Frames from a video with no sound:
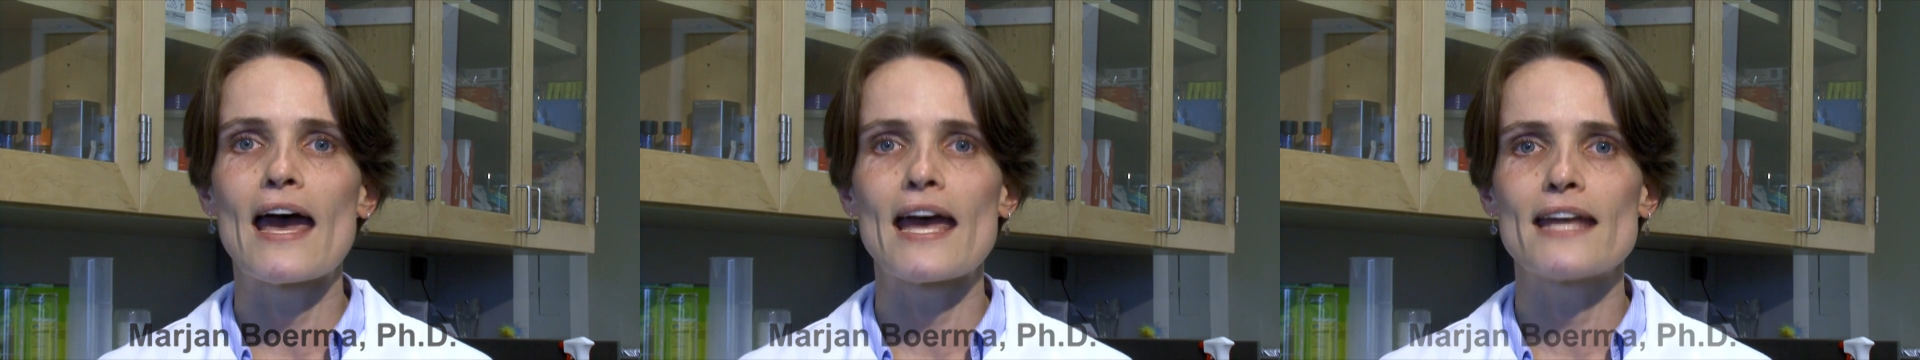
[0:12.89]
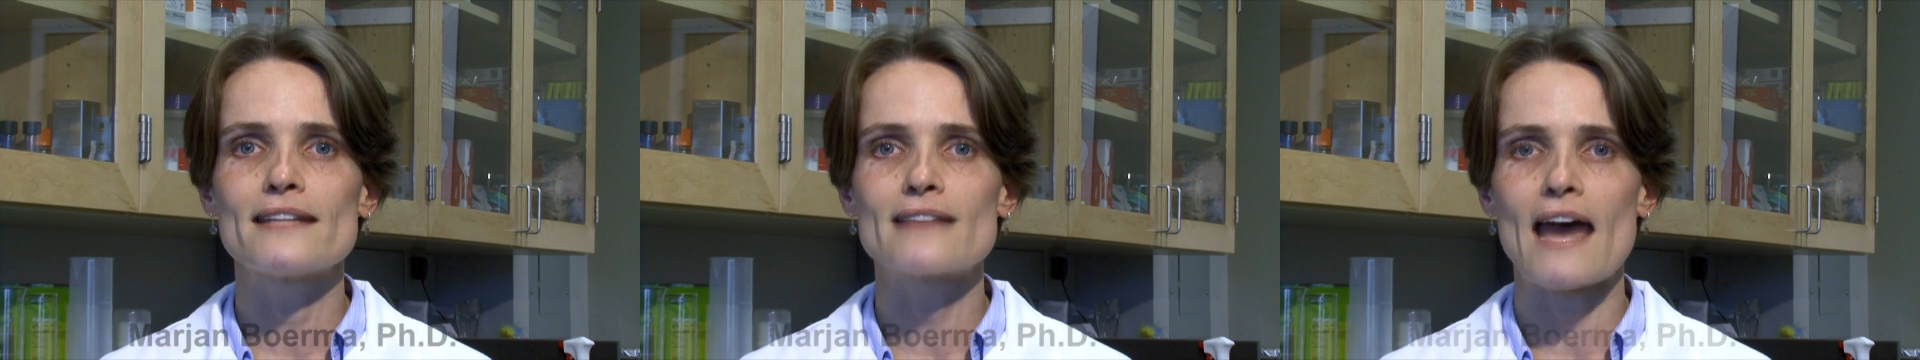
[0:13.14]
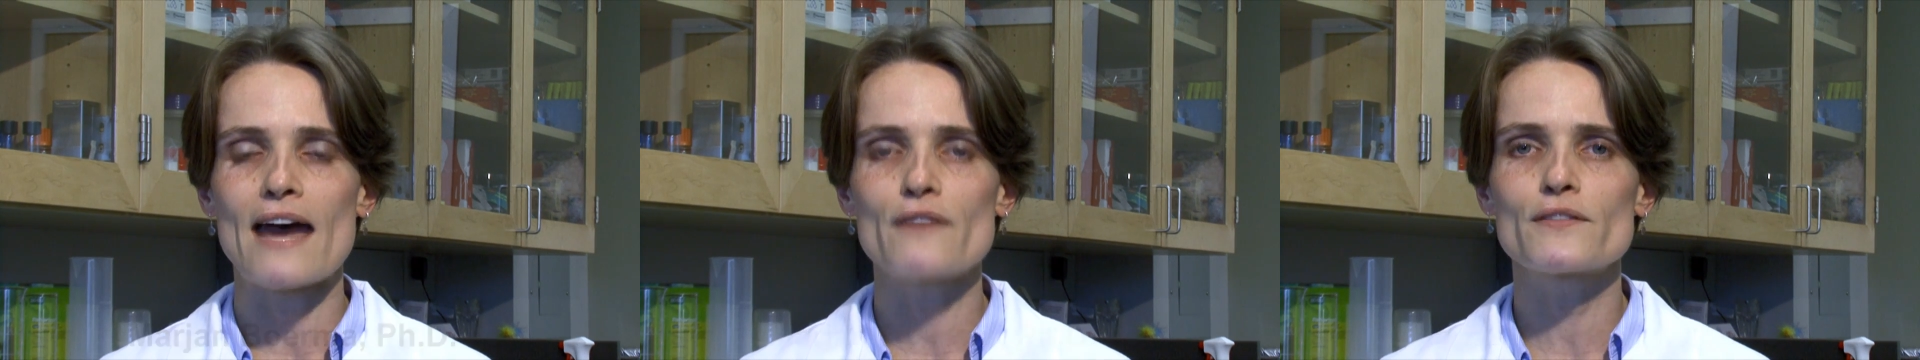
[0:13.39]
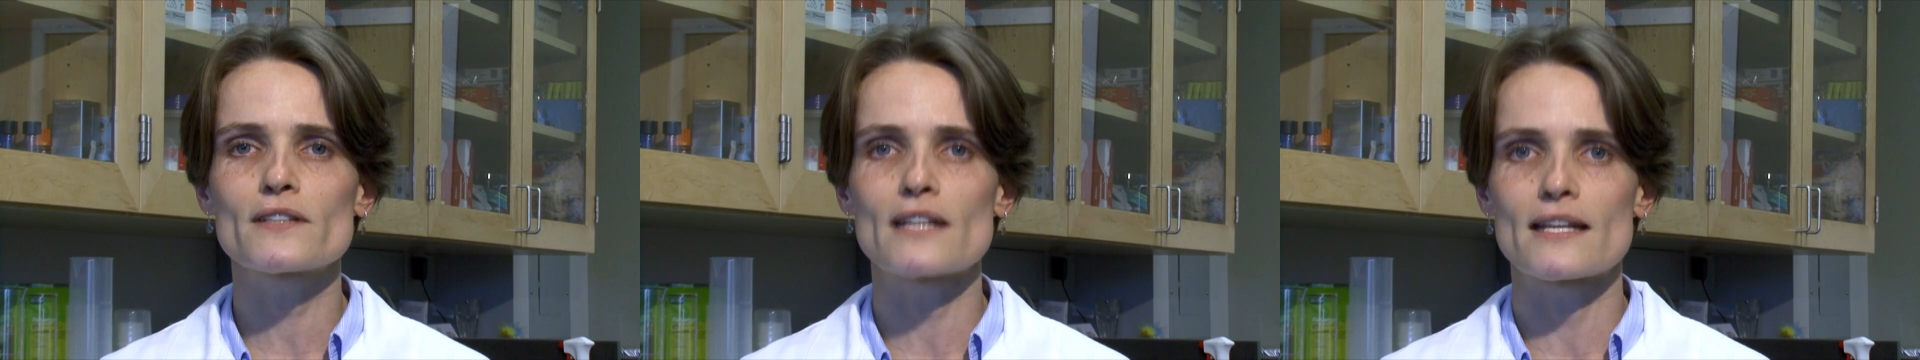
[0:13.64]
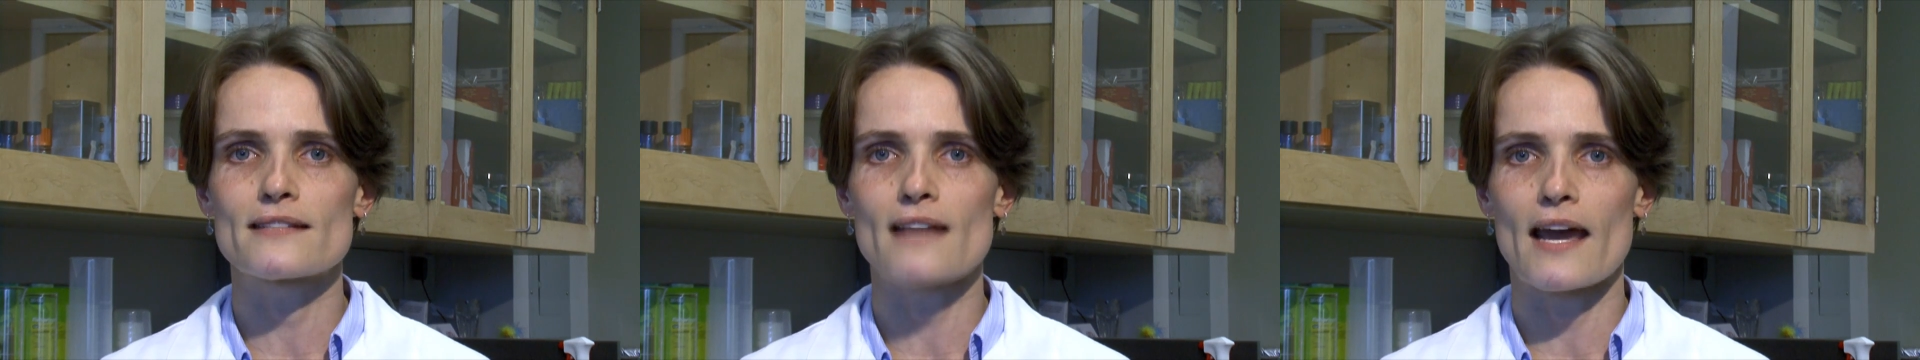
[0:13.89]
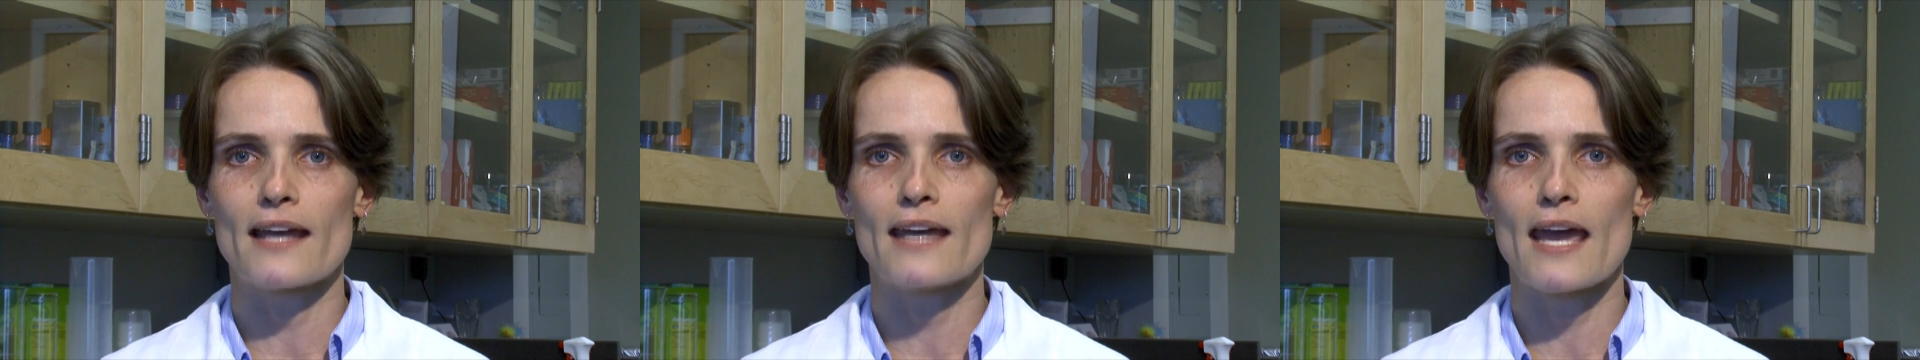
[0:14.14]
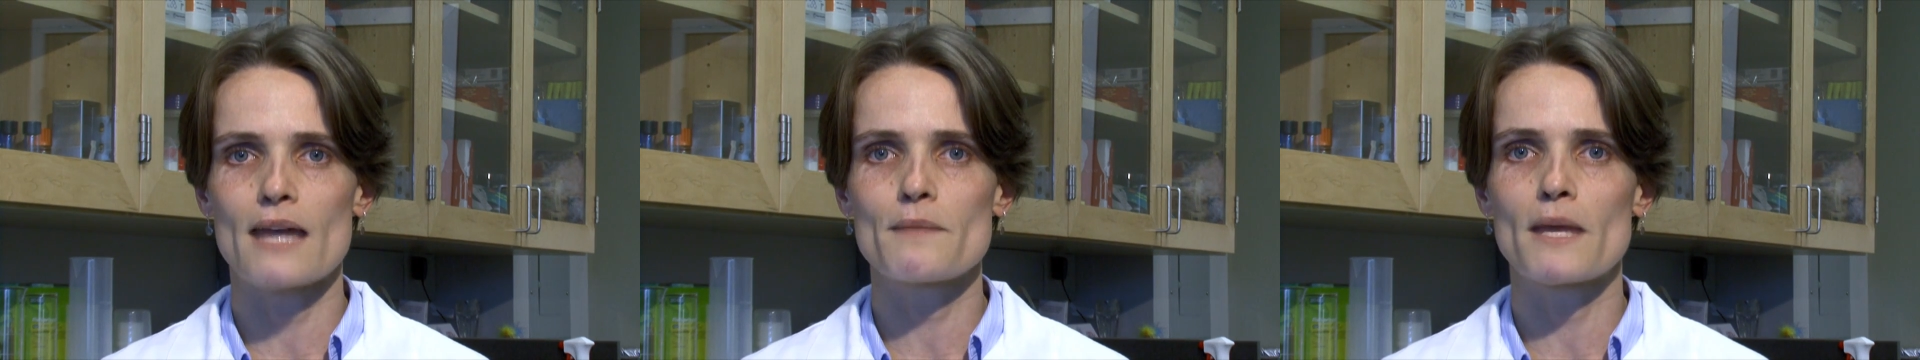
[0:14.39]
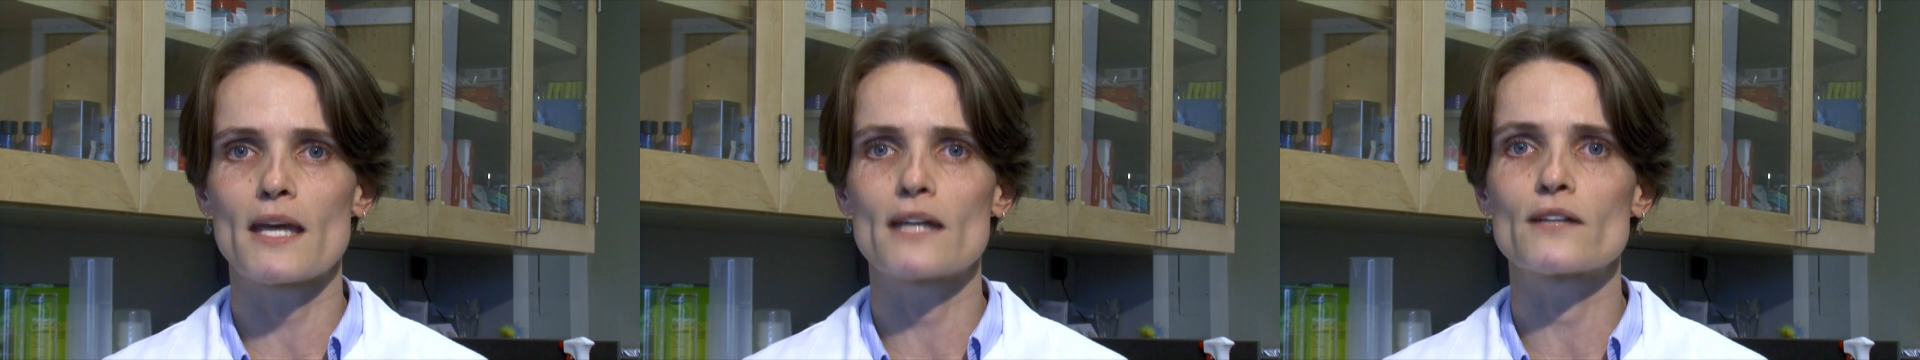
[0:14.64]
and after that I came
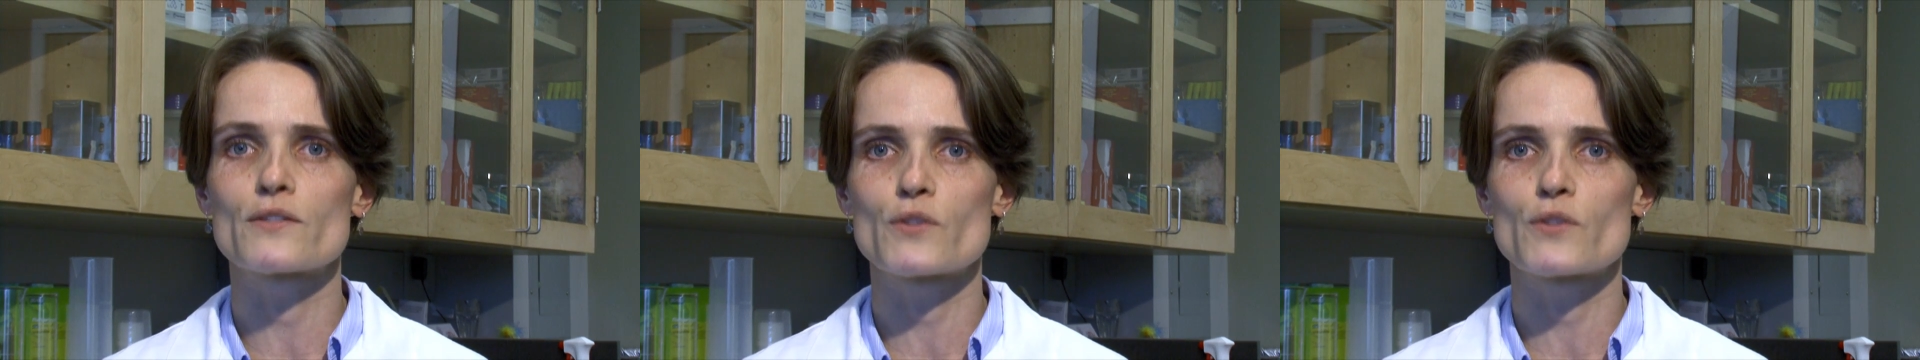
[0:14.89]
here